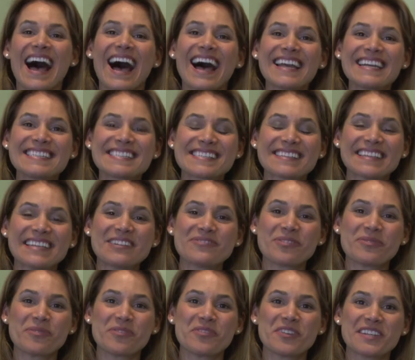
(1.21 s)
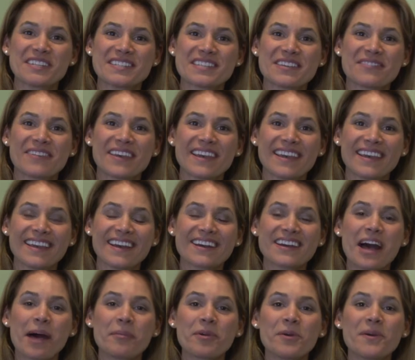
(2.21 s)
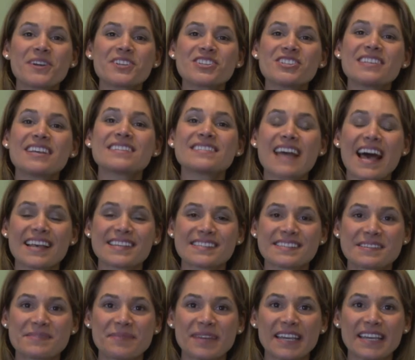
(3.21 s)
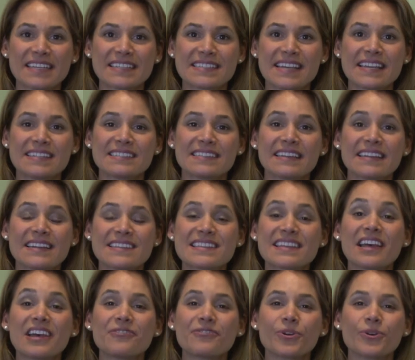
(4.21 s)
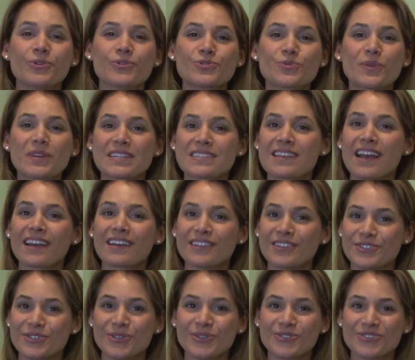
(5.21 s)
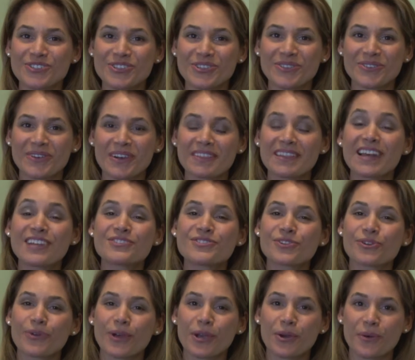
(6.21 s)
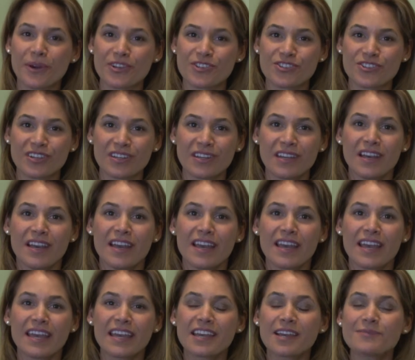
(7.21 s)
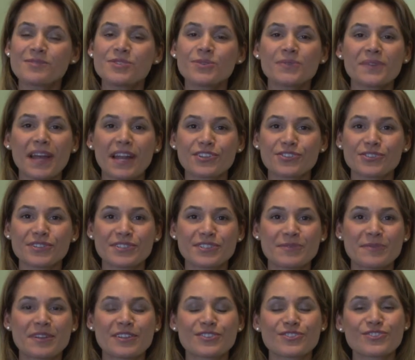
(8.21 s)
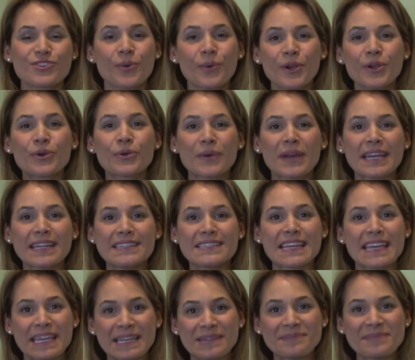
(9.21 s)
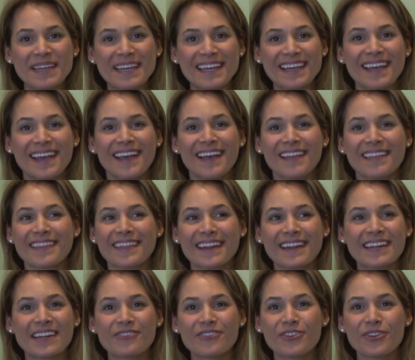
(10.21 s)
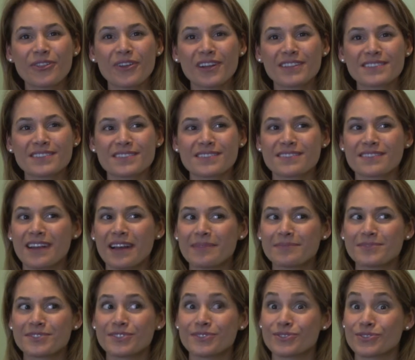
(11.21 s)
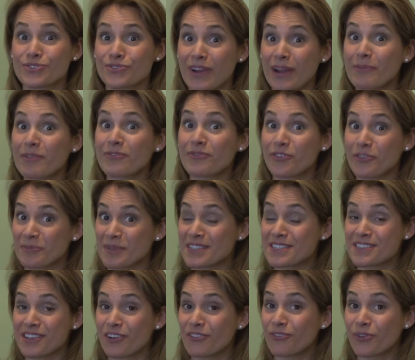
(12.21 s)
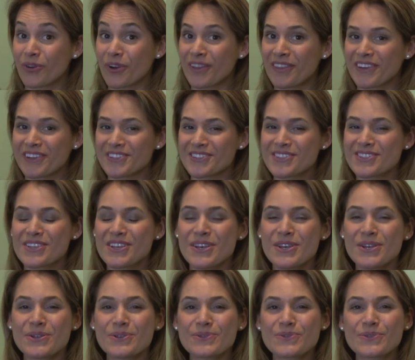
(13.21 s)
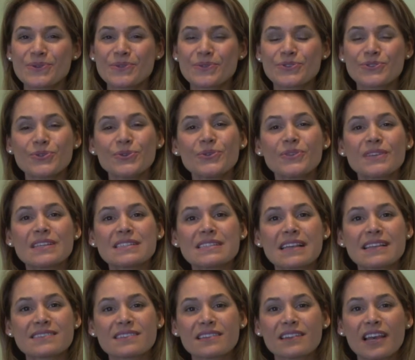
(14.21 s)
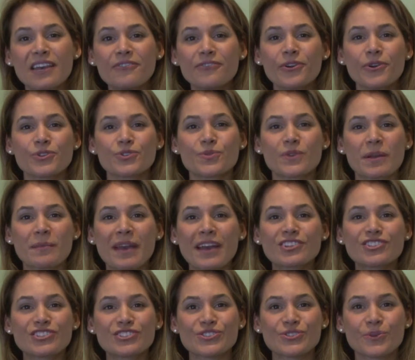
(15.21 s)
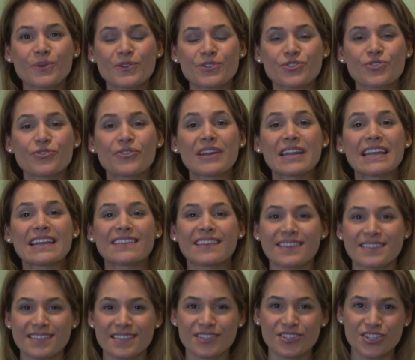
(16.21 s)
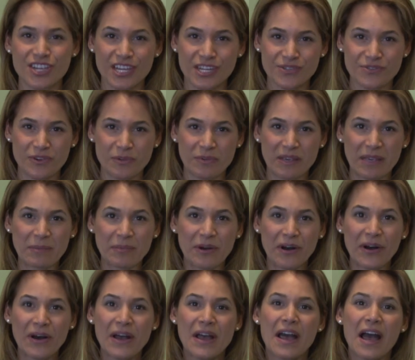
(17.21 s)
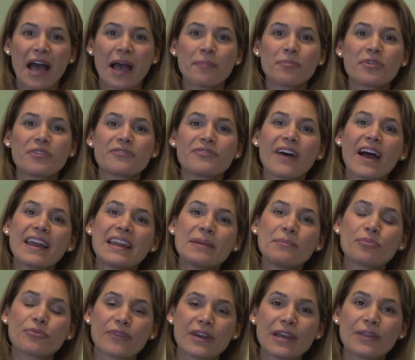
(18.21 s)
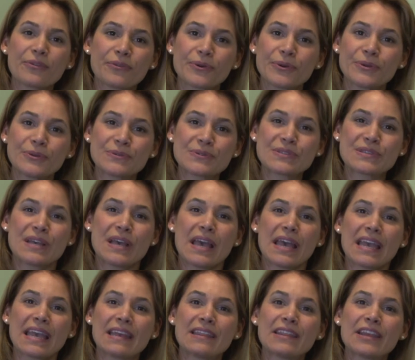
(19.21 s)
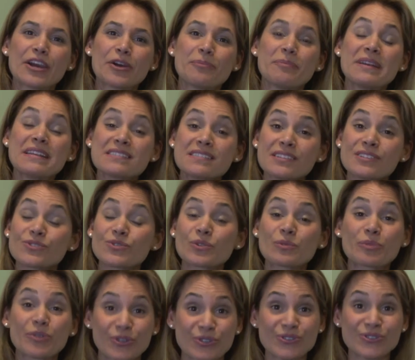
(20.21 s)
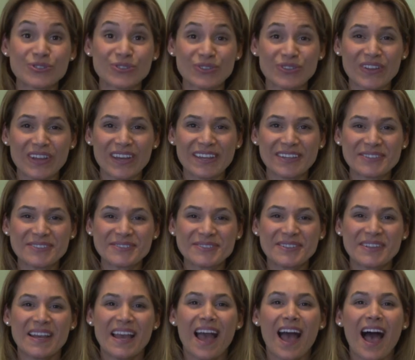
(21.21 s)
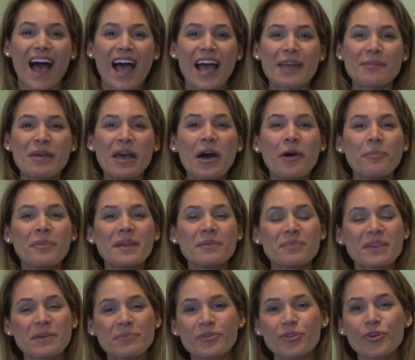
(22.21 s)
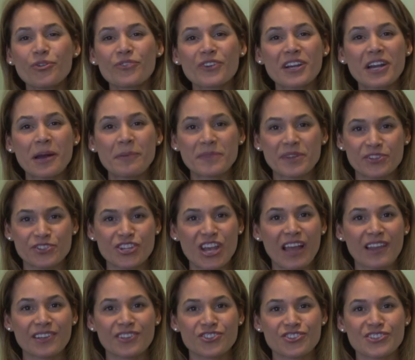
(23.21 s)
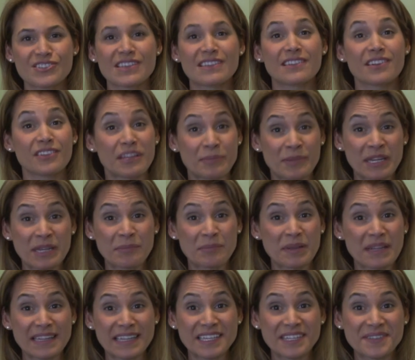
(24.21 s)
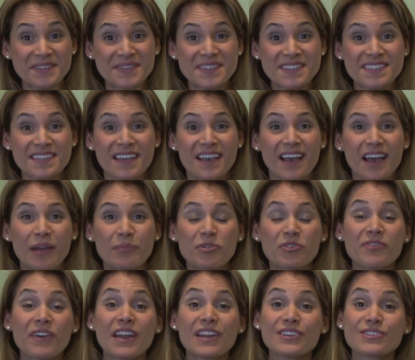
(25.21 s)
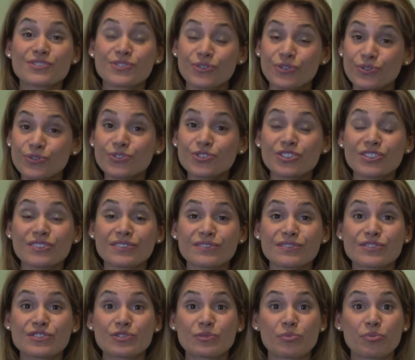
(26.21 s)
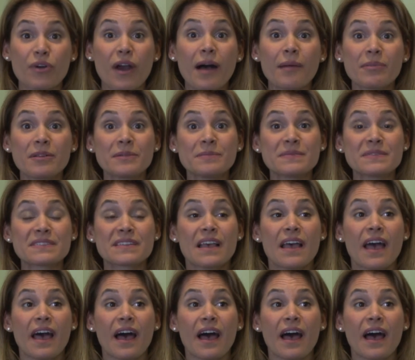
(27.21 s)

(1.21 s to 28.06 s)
Hi, it's Delina from Reveal TV. A common question that's asked to me is, hey Delina, as a life coach, what exactly do you do? And that's a great question. It comes so naturally to me, it's so ingrained in me that I never thought to stop to describe it for myself or others. So the truth is, as a life coach, what I'm actually doing is creating lasting change for people. I'm providing breakthroughs in their business or personal life. I'm helping people overcome their challenges and their limiting beliefs. I'm providing solutions to problems